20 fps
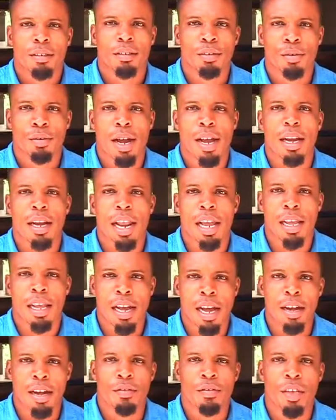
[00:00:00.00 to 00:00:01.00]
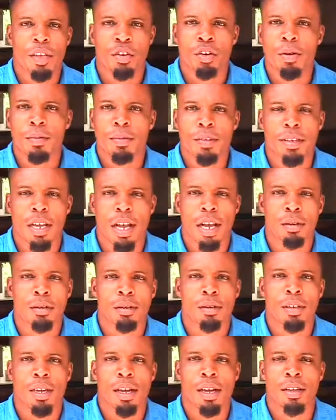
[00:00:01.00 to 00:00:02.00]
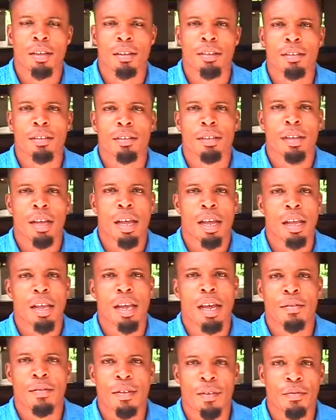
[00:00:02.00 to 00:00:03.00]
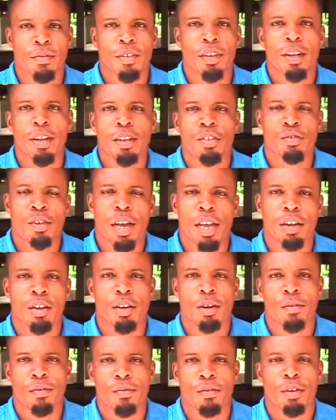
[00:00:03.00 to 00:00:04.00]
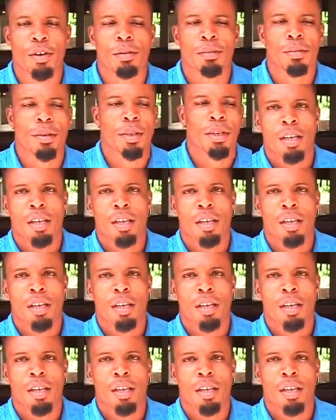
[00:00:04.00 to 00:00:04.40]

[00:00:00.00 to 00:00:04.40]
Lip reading: while I have a hometown and I have a village where I come from,